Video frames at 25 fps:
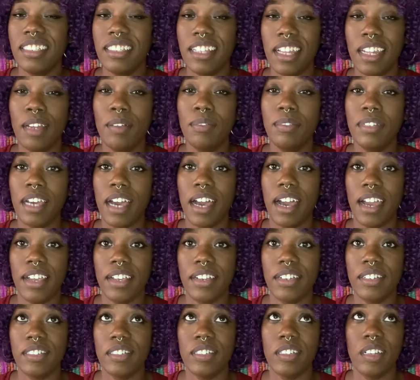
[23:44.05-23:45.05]
that I'm
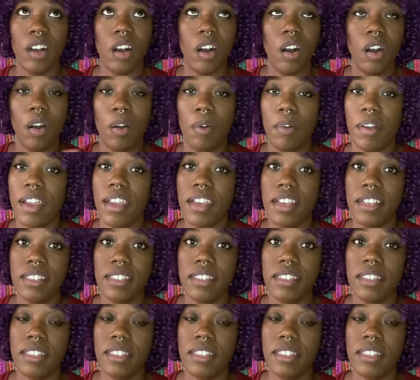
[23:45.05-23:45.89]
tired, always.